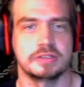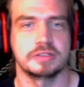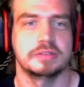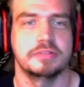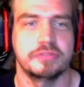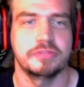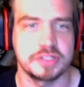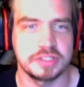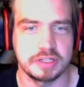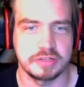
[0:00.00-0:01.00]
first
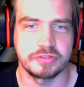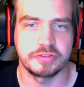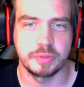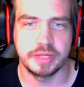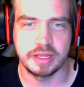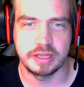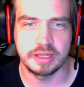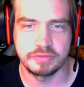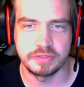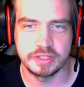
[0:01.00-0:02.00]
off, we have
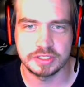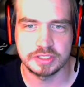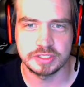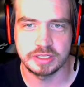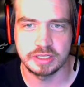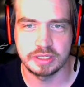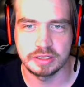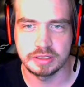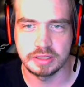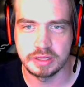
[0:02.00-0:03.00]
this thing
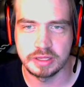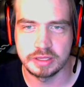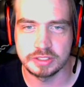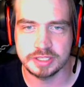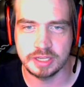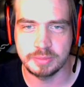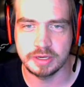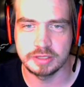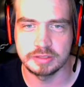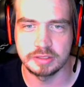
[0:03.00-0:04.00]
that just came out not
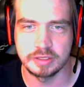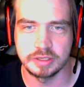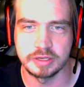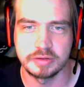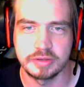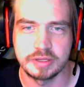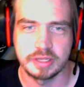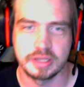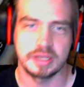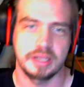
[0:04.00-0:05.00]
too long ago.
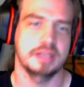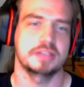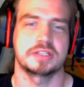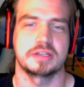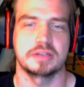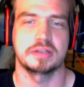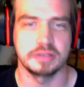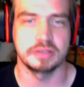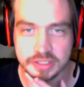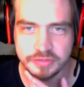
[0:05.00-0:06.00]
It's called
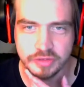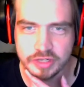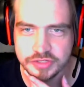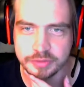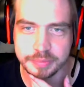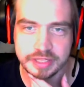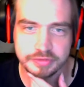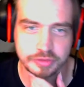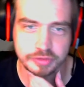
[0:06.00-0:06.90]
Deliver Us from Evil.